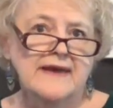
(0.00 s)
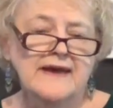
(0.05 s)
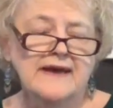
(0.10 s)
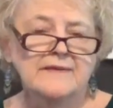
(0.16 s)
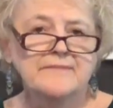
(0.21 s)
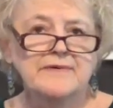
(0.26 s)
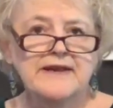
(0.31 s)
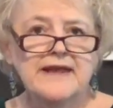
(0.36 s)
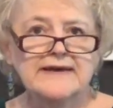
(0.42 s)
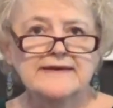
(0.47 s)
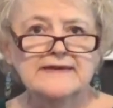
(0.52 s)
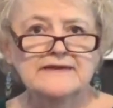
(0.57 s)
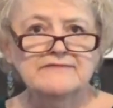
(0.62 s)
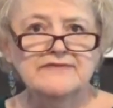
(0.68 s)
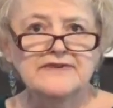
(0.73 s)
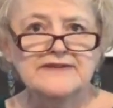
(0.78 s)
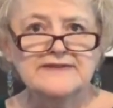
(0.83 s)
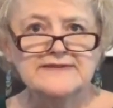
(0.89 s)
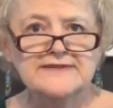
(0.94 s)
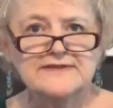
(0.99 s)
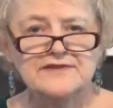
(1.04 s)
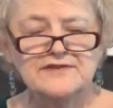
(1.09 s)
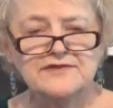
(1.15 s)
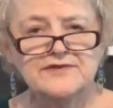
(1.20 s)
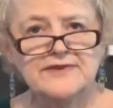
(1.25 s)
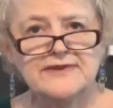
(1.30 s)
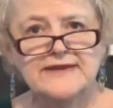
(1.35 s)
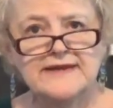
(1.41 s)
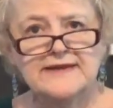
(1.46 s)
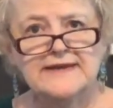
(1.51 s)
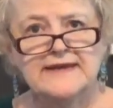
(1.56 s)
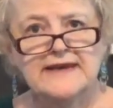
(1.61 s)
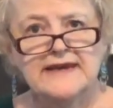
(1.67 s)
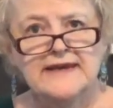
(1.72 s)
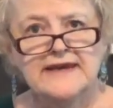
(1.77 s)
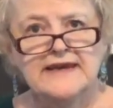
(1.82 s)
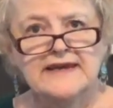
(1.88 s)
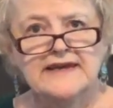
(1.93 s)
But I convinced her that
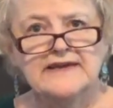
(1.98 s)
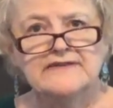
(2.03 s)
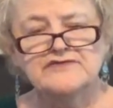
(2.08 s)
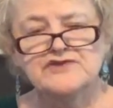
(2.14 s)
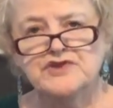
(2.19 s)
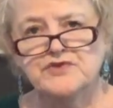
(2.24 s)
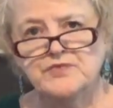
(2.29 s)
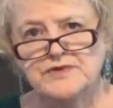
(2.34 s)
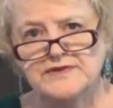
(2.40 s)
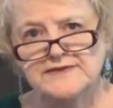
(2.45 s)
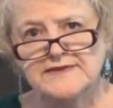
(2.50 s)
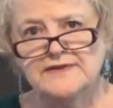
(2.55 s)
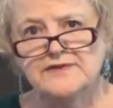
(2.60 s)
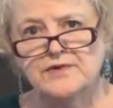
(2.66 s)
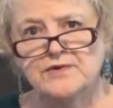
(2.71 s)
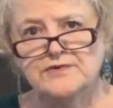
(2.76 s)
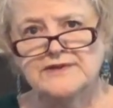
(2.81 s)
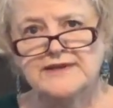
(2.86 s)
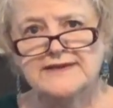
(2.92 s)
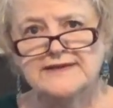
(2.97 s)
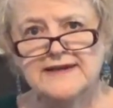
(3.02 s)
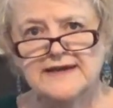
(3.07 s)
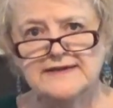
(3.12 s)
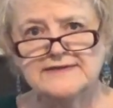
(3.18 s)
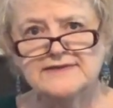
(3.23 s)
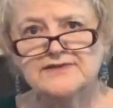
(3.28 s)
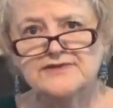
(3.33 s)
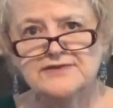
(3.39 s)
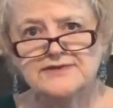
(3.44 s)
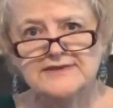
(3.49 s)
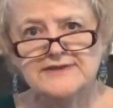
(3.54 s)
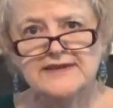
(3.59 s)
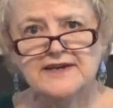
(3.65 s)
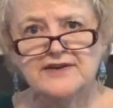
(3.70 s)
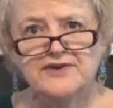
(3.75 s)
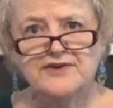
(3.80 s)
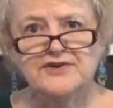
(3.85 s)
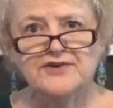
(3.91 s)
if she wasn't holding on to
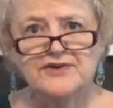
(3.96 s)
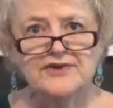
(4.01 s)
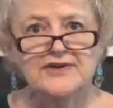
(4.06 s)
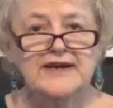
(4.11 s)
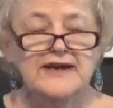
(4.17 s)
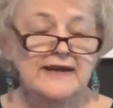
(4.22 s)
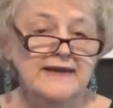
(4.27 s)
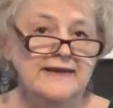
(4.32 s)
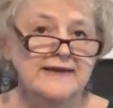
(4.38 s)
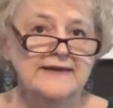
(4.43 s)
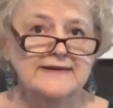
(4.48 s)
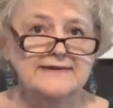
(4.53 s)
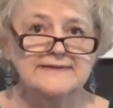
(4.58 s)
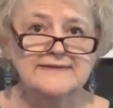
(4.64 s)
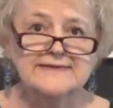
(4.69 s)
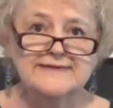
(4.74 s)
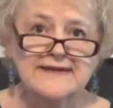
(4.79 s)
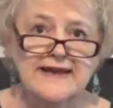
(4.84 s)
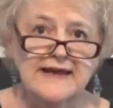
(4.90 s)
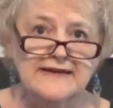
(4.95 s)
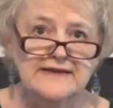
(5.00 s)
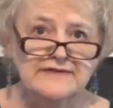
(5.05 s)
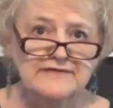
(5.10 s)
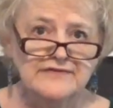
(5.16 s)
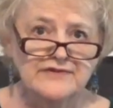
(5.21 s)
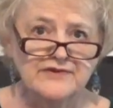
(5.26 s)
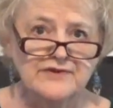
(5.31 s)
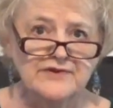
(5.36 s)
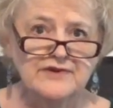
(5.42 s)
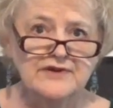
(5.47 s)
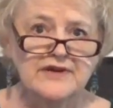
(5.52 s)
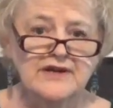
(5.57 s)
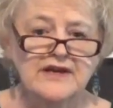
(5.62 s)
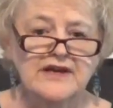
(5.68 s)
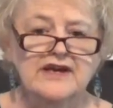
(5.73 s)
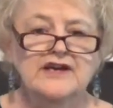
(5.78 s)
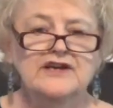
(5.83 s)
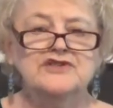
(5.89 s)
terror inside of her,
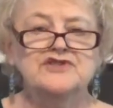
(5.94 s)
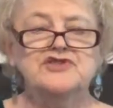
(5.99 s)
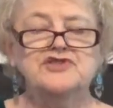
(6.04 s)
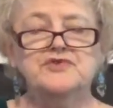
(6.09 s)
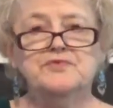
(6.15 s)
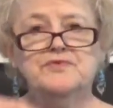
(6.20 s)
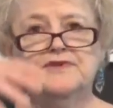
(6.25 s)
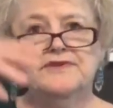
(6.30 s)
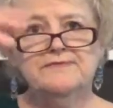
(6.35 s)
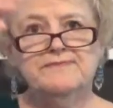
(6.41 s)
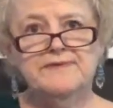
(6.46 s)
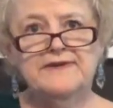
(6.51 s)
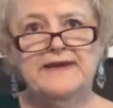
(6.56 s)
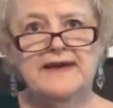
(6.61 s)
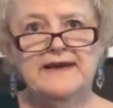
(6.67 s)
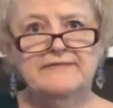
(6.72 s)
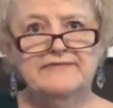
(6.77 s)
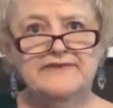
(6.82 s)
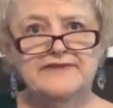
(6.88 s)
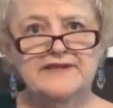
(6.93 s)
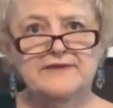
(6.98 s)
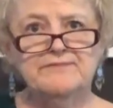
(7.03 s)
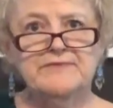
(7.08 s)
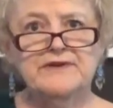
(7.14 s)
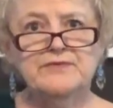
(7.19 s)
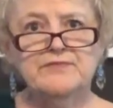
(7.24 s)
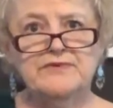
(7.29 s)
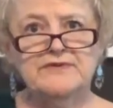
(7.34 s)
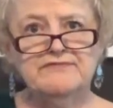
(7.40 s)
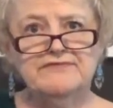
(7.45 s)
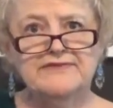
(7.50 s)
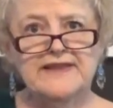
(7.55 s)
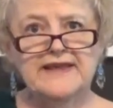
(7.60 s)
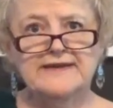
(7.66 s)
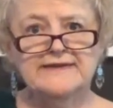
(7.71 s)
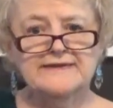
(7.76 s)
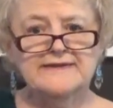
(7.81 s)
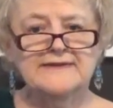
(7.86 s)
she wouldn't be having it be
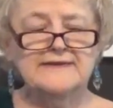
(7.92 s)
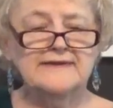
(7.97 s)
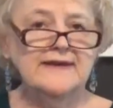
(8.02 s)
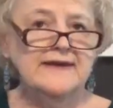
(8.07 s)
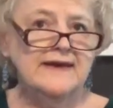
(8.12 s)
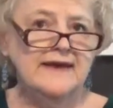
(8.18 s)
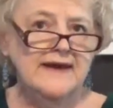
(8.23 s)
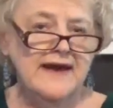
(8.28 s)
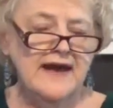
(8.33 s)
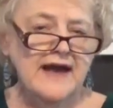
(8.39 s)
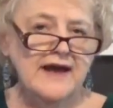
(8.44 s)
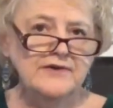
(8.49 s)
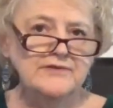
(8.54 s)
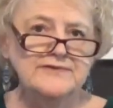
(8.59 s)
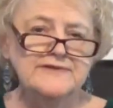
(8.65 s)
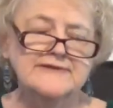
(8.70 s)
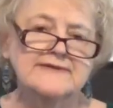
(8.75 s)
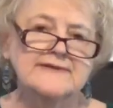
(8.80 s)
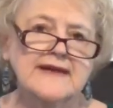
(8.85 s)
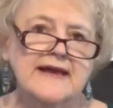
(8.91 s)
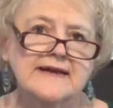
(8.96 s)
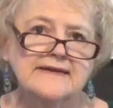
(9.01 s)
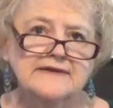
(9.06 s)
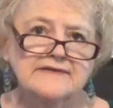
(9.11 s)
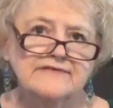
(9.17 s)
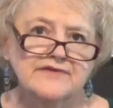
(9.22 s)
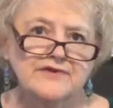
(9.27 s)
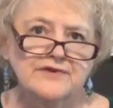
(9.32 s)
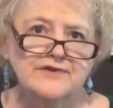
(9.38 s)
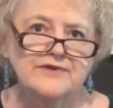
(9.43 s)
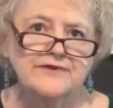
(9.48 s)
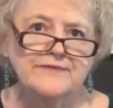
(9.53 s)
reflected outside of her.